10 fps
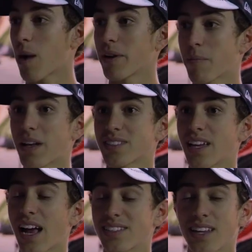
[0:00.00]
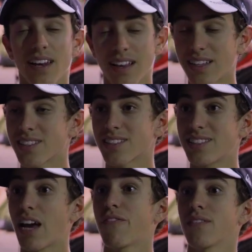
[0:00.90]
Coming to Penn State, I said, this is
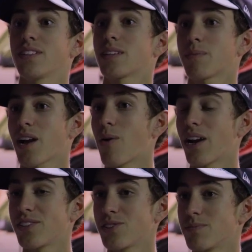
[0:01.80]
definitely something I want to